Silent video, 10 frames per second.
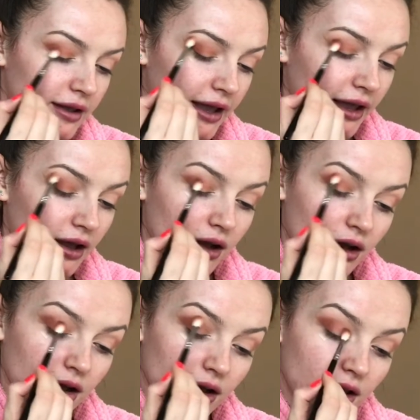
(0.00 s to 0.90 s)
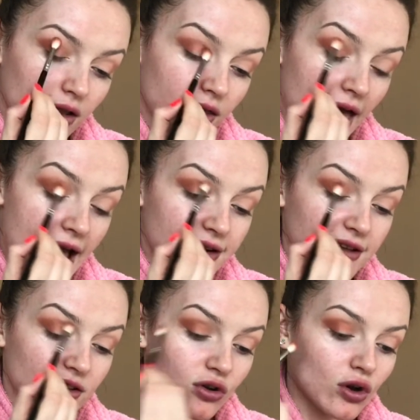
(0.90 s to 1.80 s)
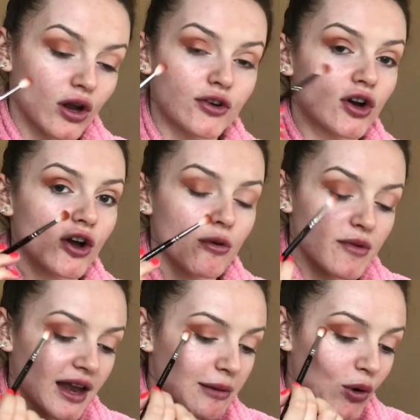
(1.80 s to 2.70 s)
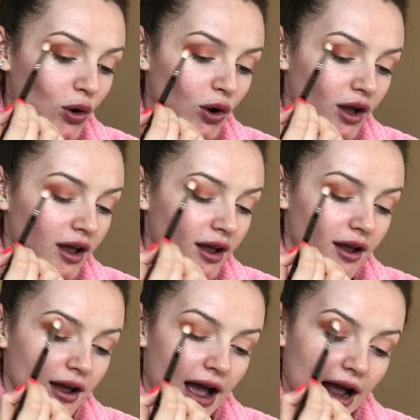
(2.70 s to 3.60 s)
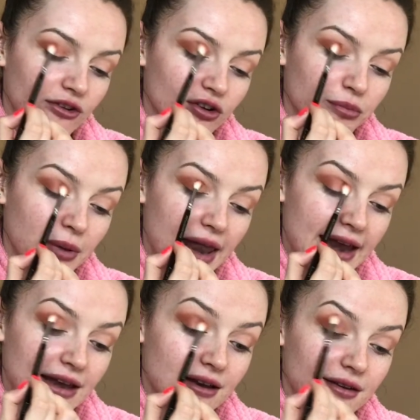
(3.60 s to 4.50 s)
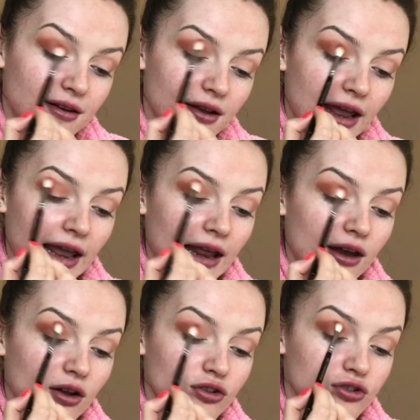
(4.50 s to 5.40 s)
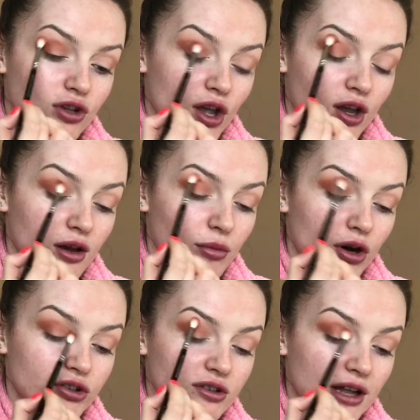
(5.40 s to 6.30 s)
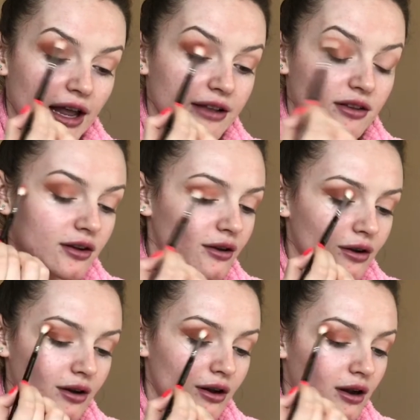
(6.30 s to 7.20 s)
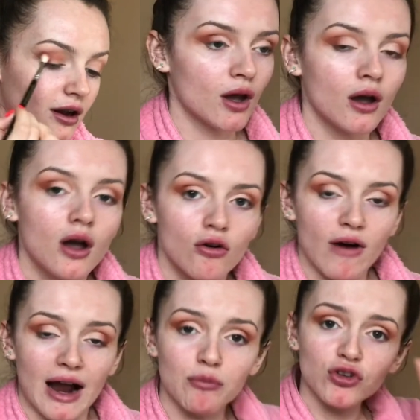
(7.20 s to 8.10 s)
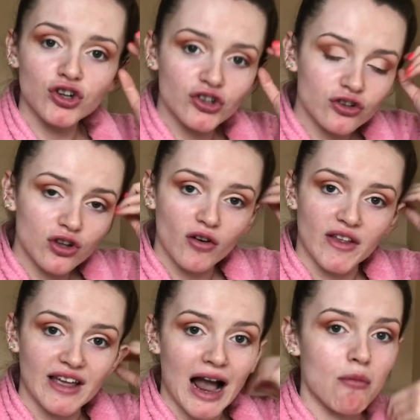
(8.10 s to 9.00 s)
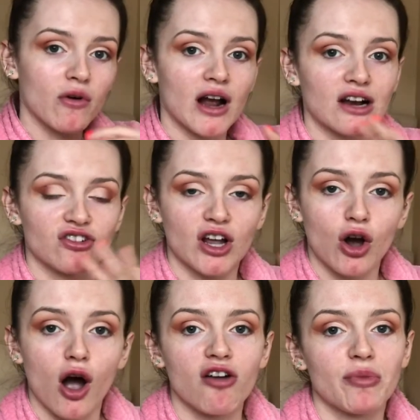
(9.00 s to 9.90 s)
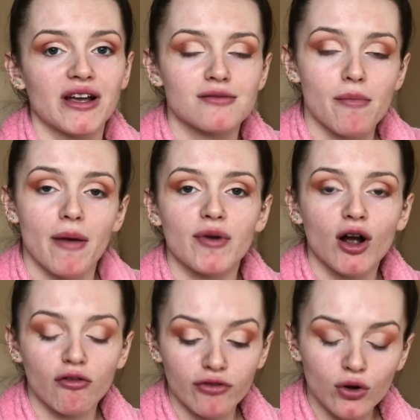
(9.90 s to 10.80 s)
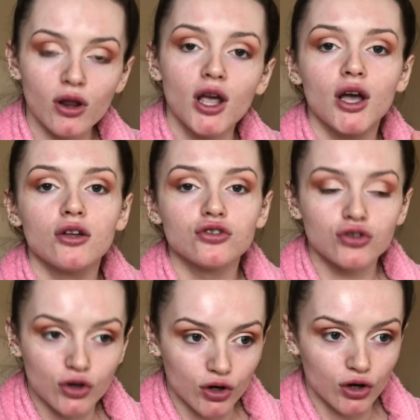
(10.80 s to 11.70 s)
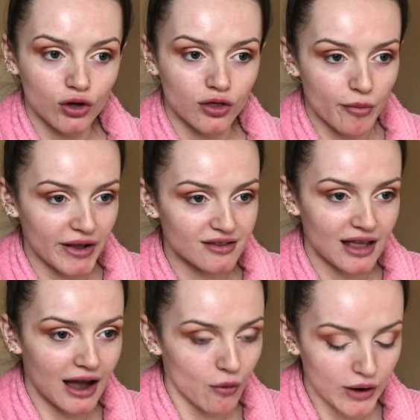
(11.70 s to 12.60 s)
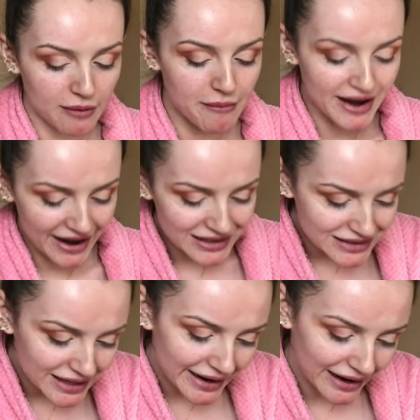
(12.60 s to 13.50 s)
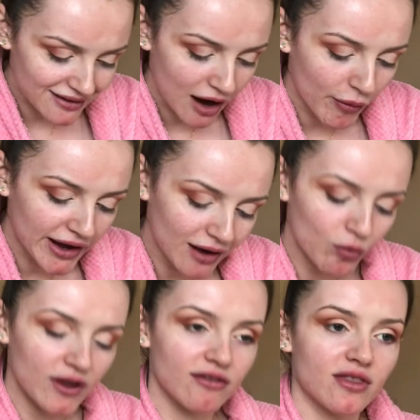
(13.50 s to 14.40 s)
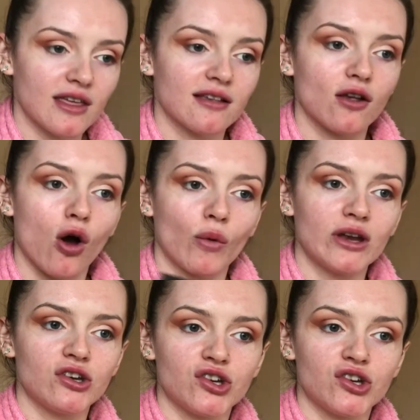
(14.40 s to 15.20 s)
take the excess colour, don't go in with any more, and just blend in circular motions, I like to do. Right, I'm so sorry, the camera actually cut off because my memory got full. So the bits that we missed is I went in with this orange